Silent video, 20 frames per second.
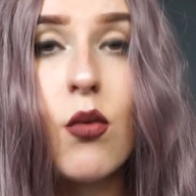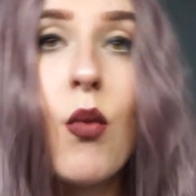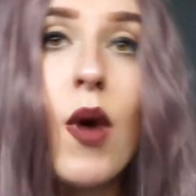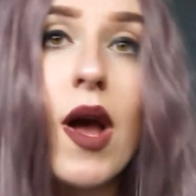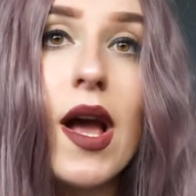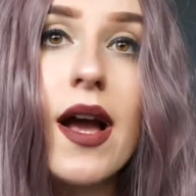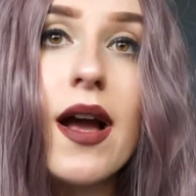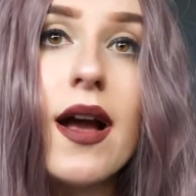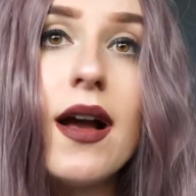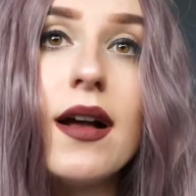
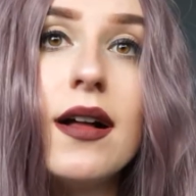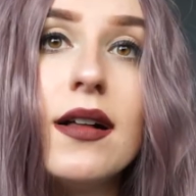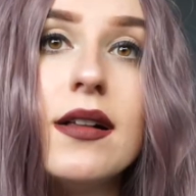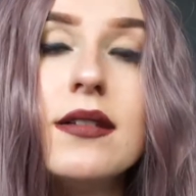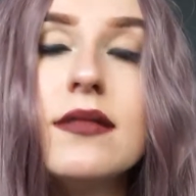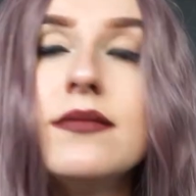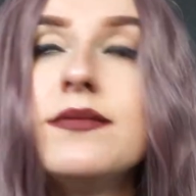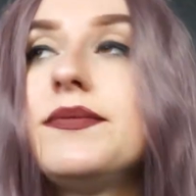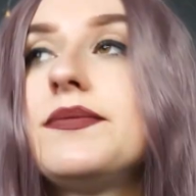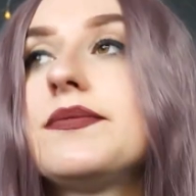
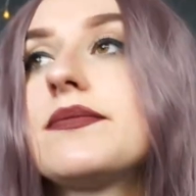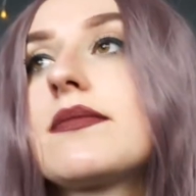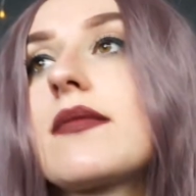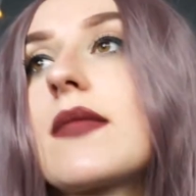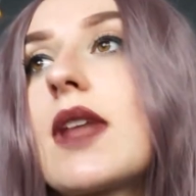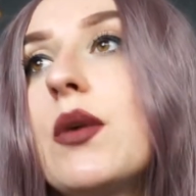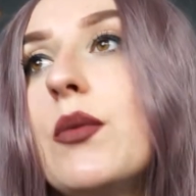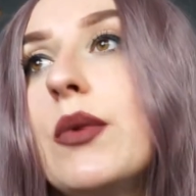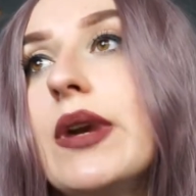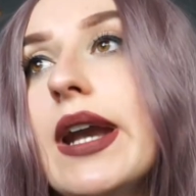Well,
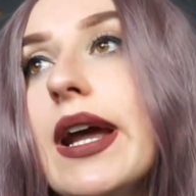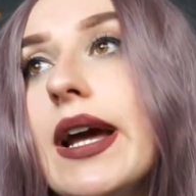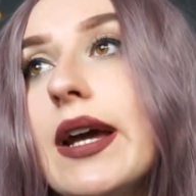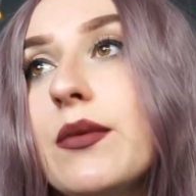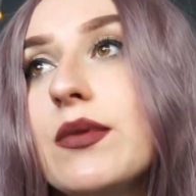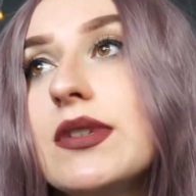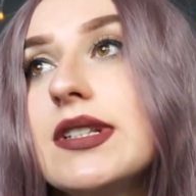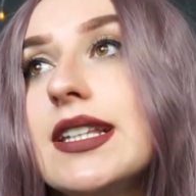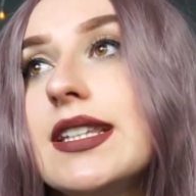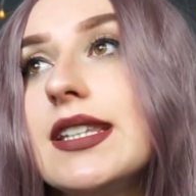when I
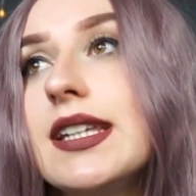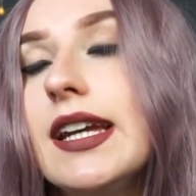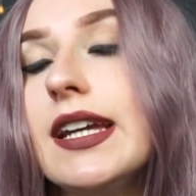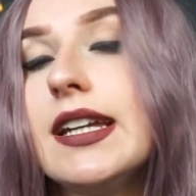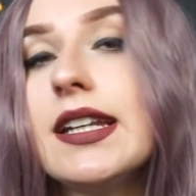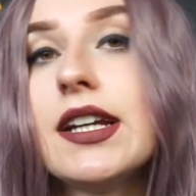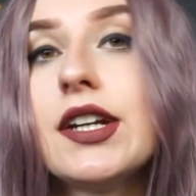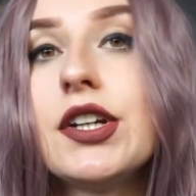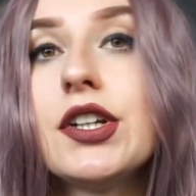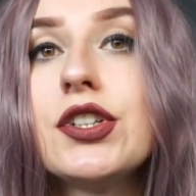was a
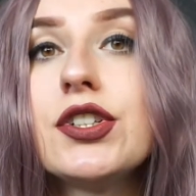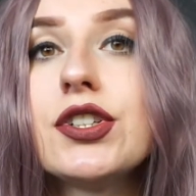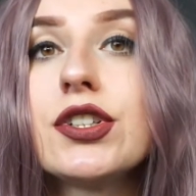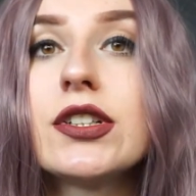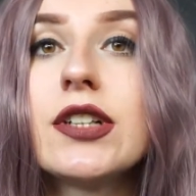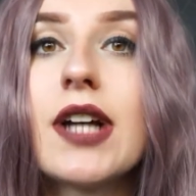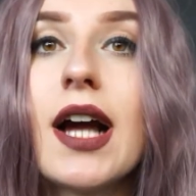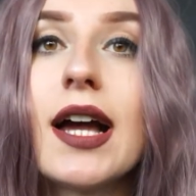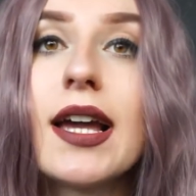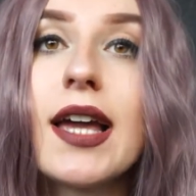
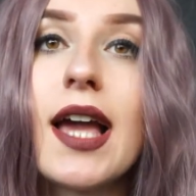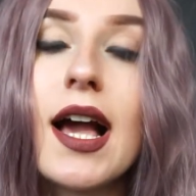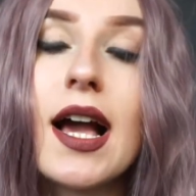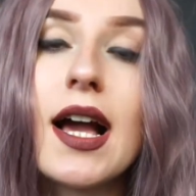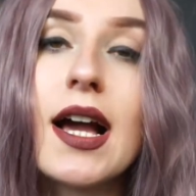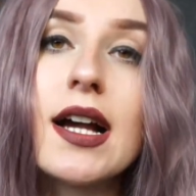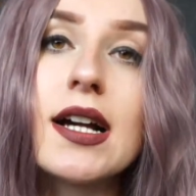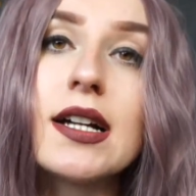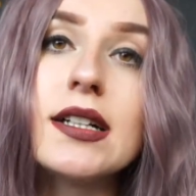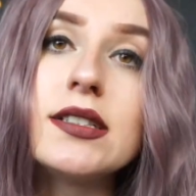teenager, I
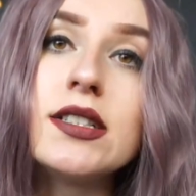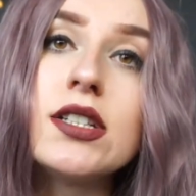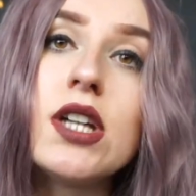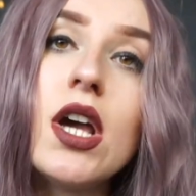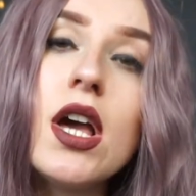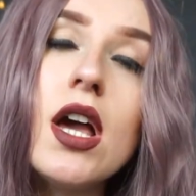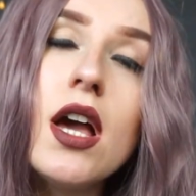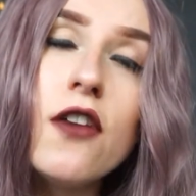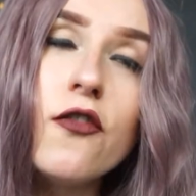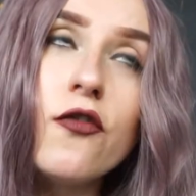had
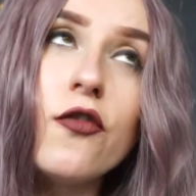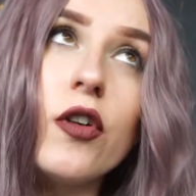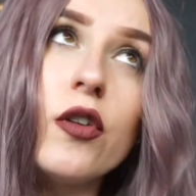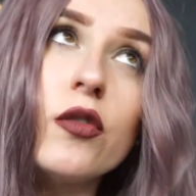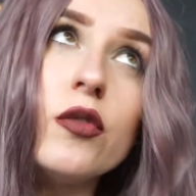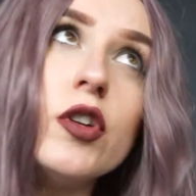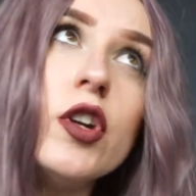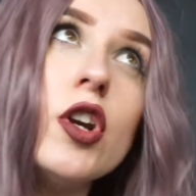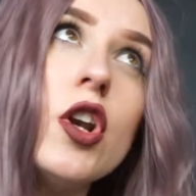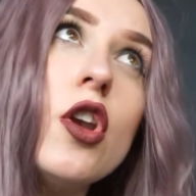
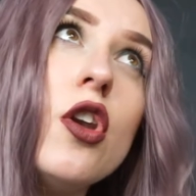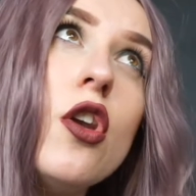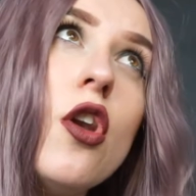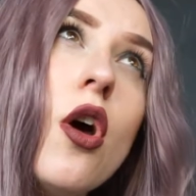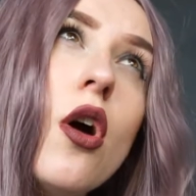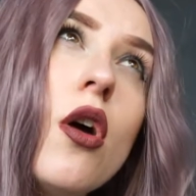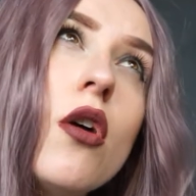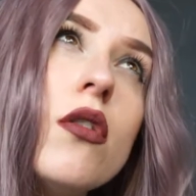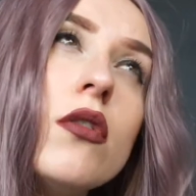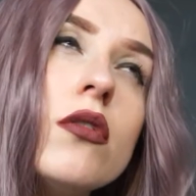very
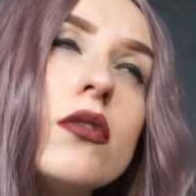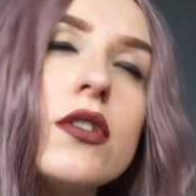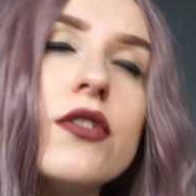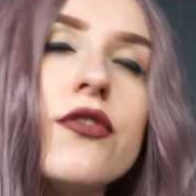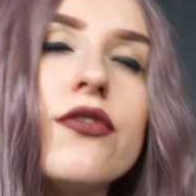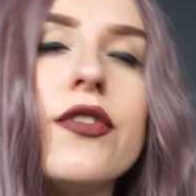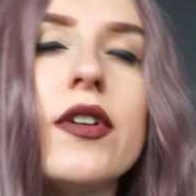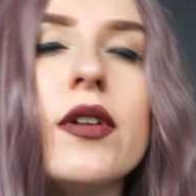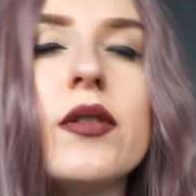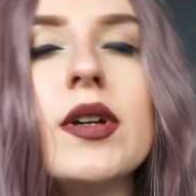long,
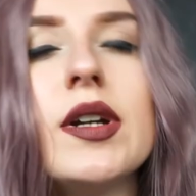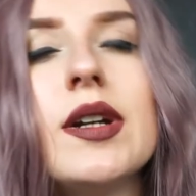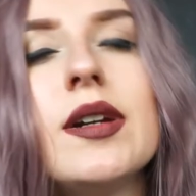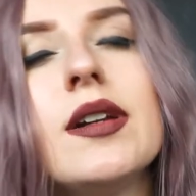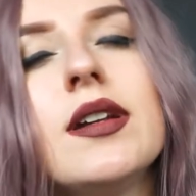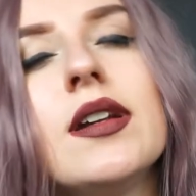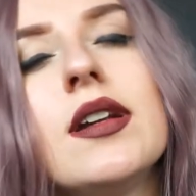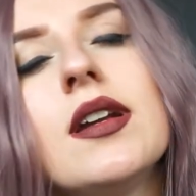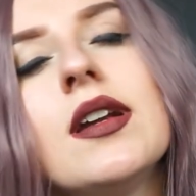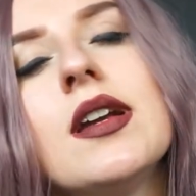
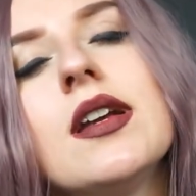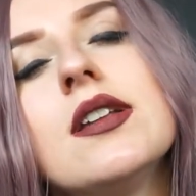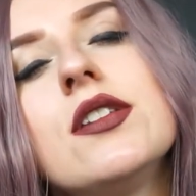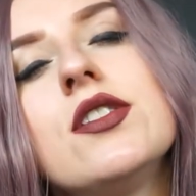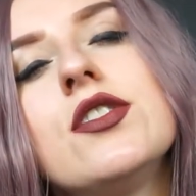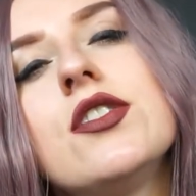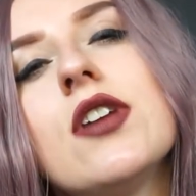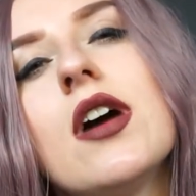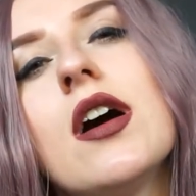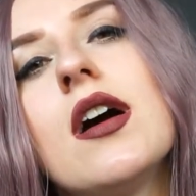very
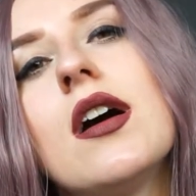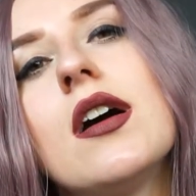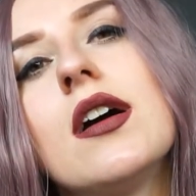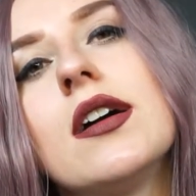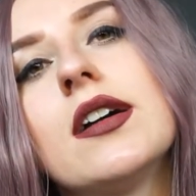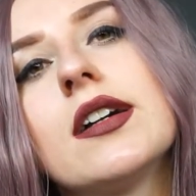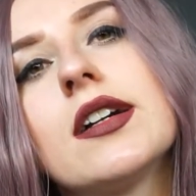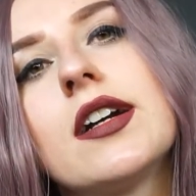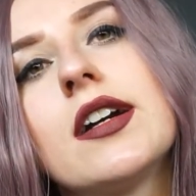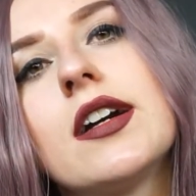
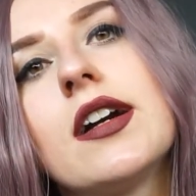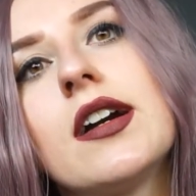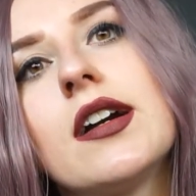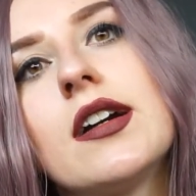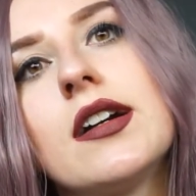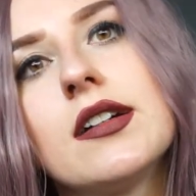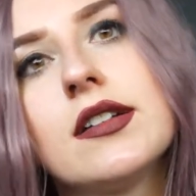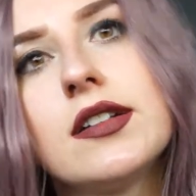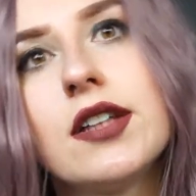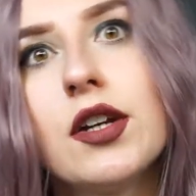dark
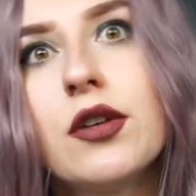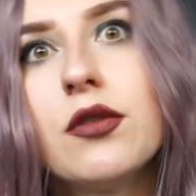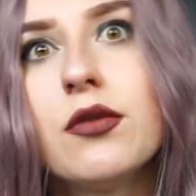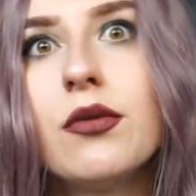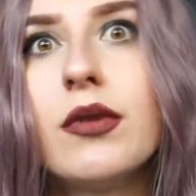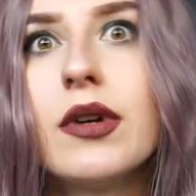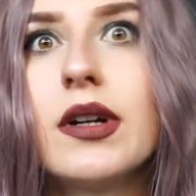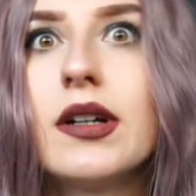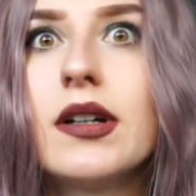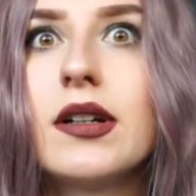hair. There
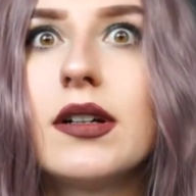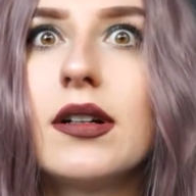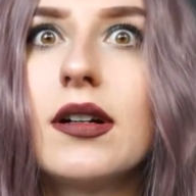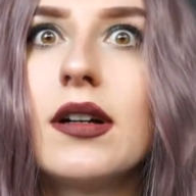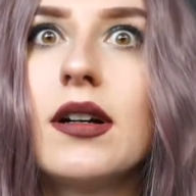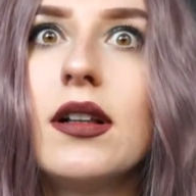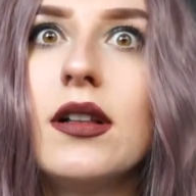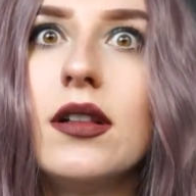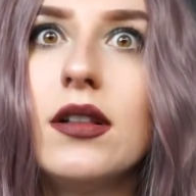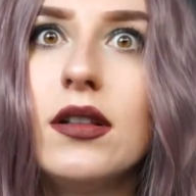were
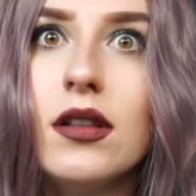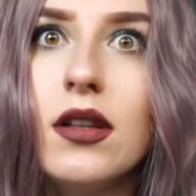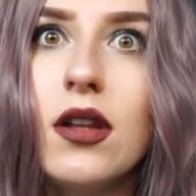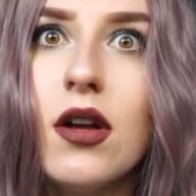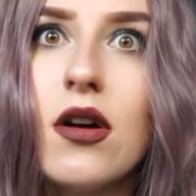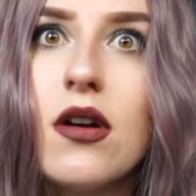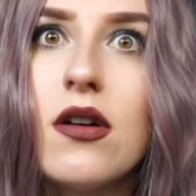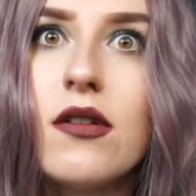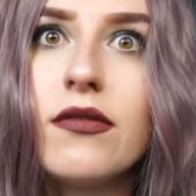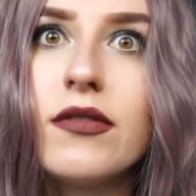
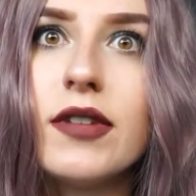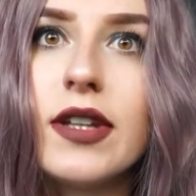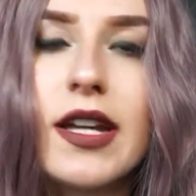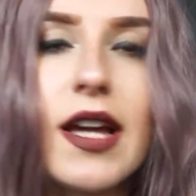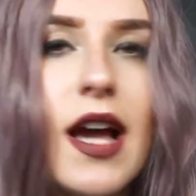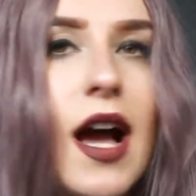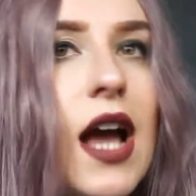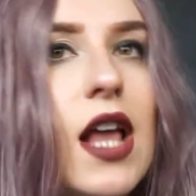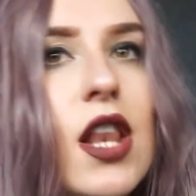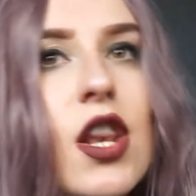
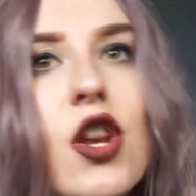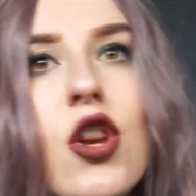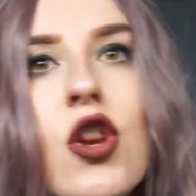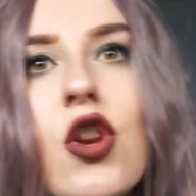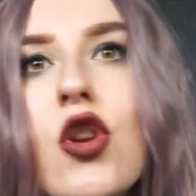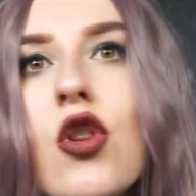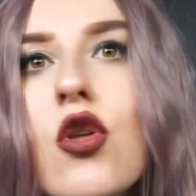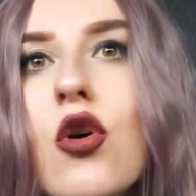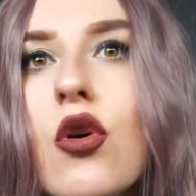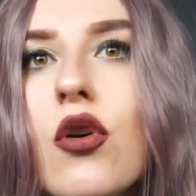lovely. I
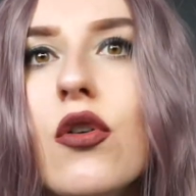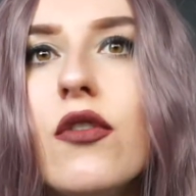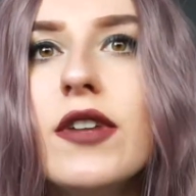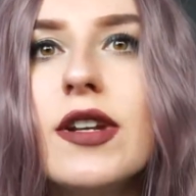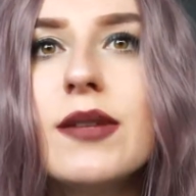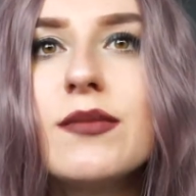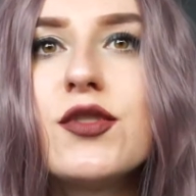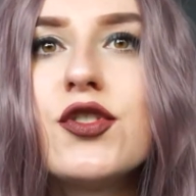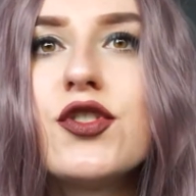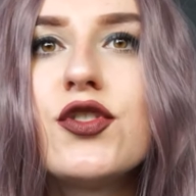love
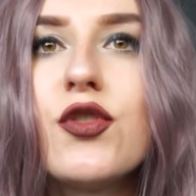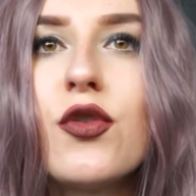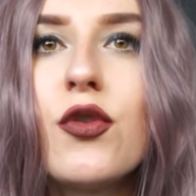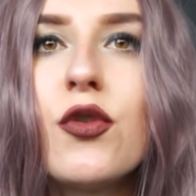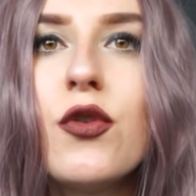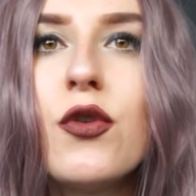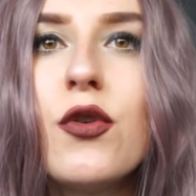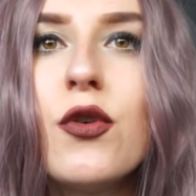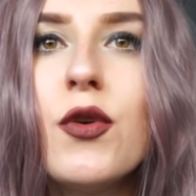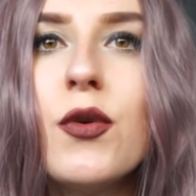them
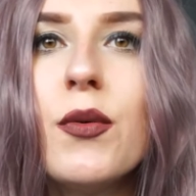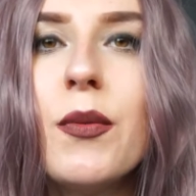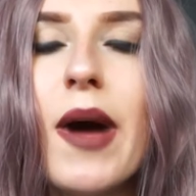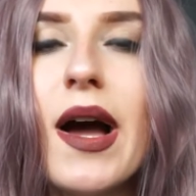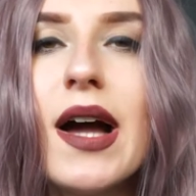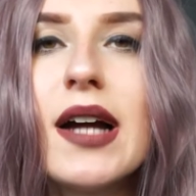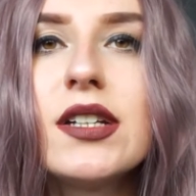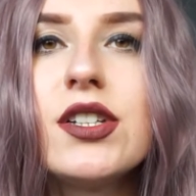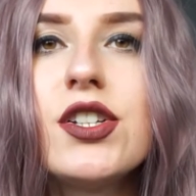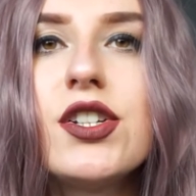so
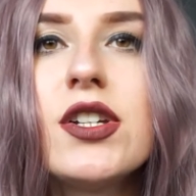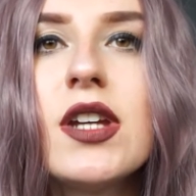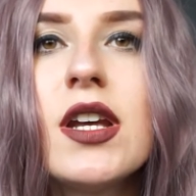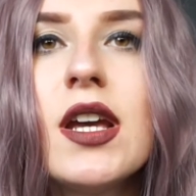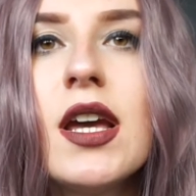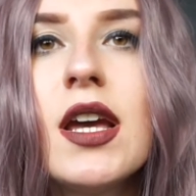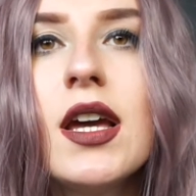much.